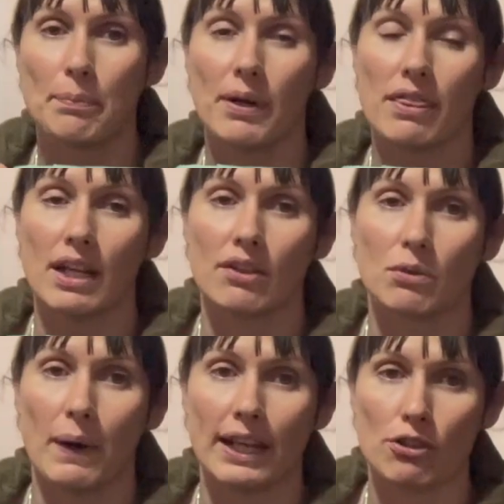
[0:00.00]
put things
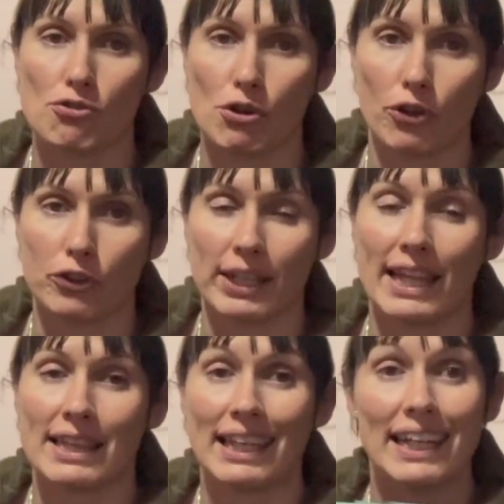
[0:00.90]
away in drawers
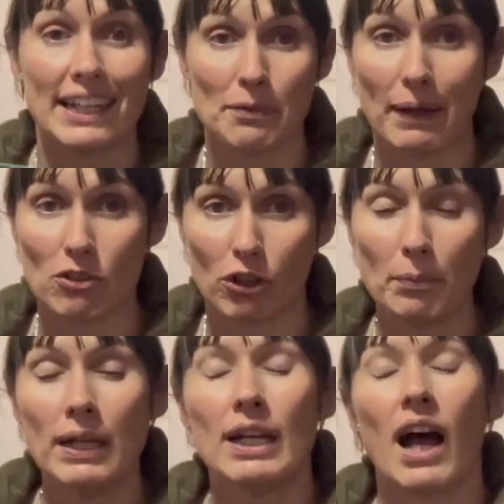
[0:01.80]
in the kids'
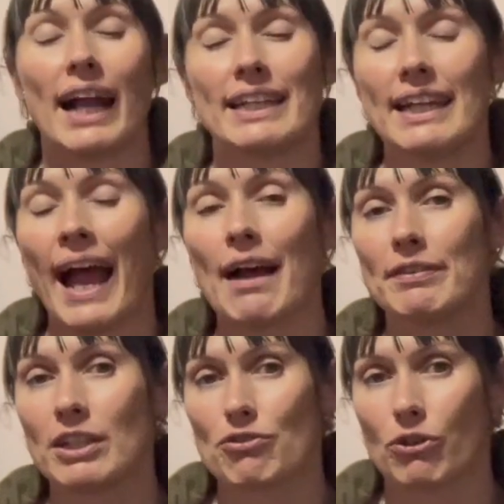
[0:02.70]
bedroom. I didn't have
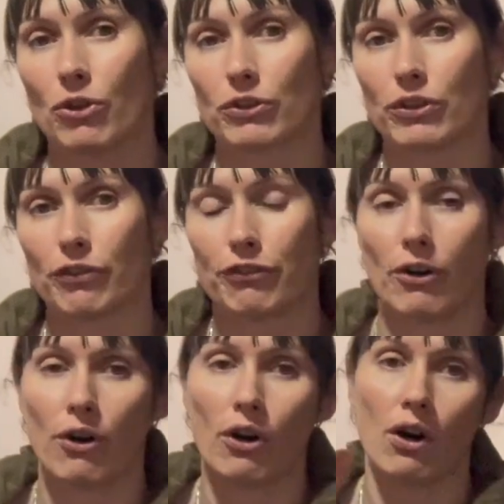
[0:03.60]
any drawers
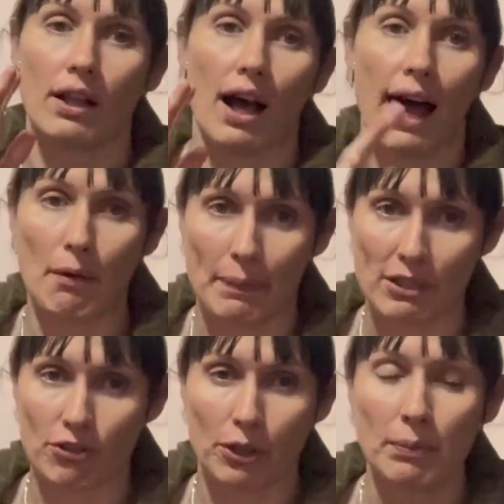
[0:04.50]
for our
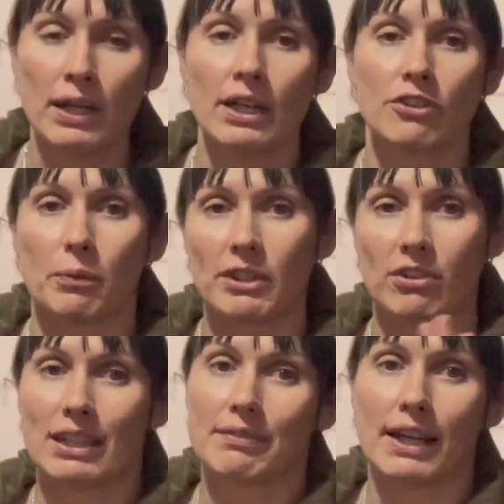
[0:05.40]
bedroom, so we
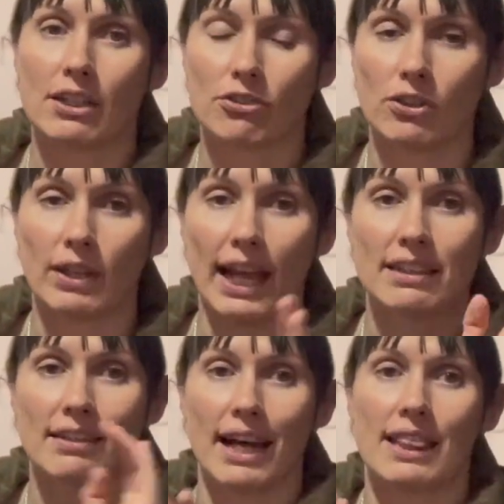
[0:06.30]
just lived out the
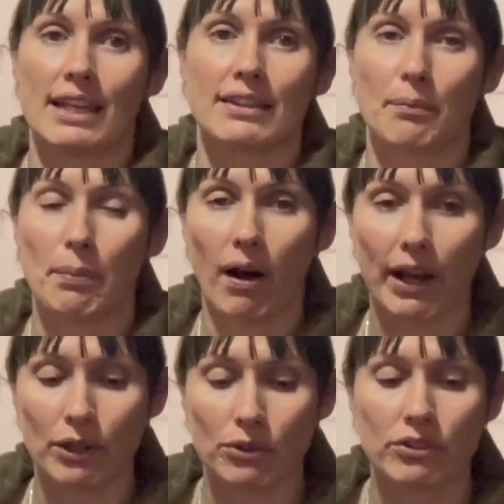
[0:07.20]
suitcase and had things in
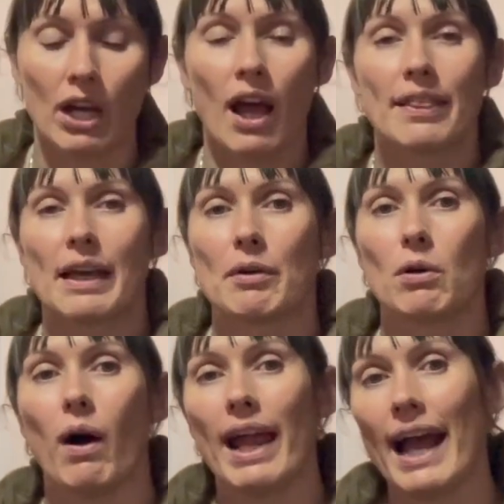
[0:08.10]
piles. They were
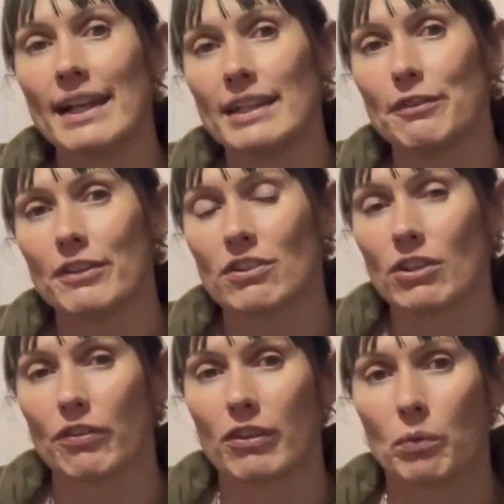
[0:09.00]
quite handy for the
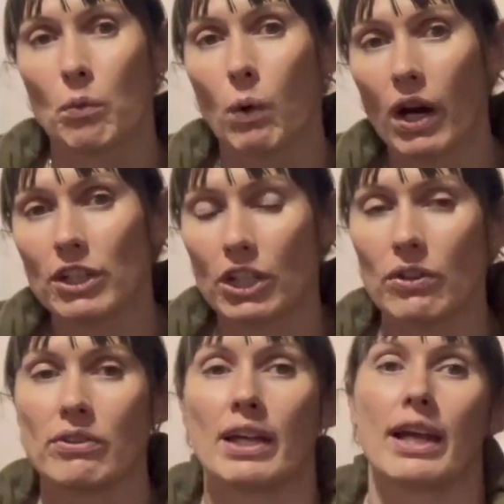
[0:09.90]
stuff that we weren't
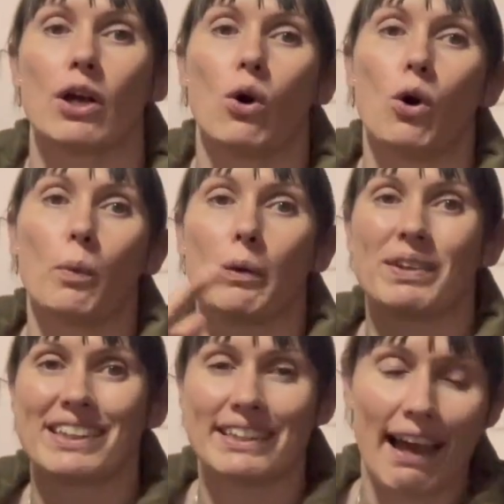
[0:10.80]
using or we were
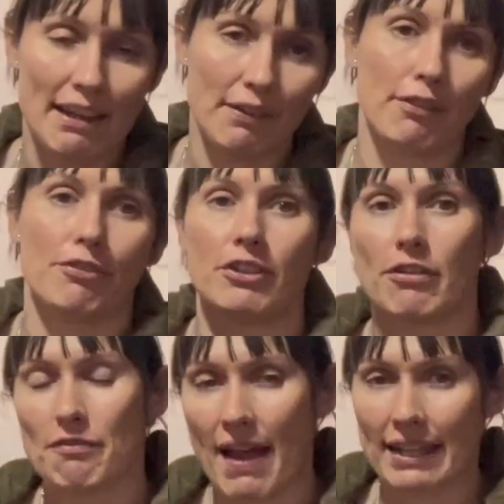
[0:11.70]
saving for an
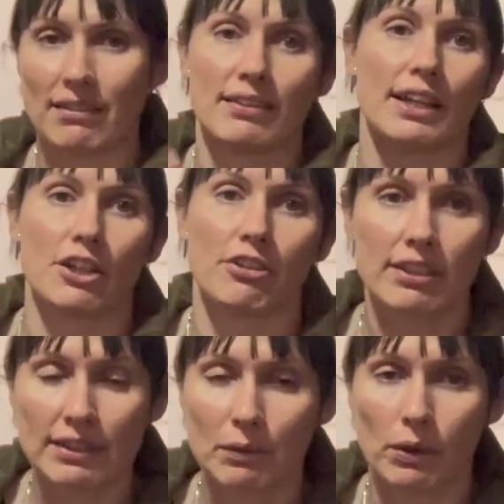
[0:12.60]
event, say the
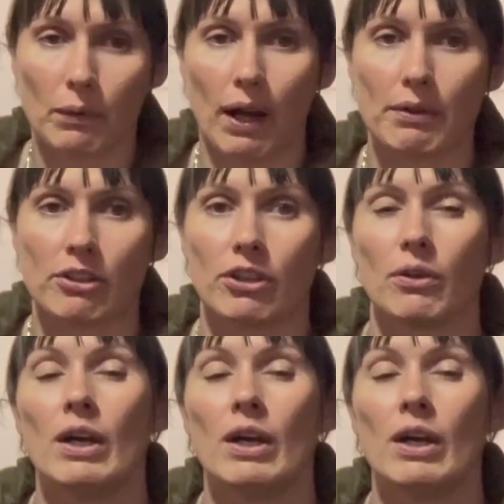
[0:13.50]
christening we were going to,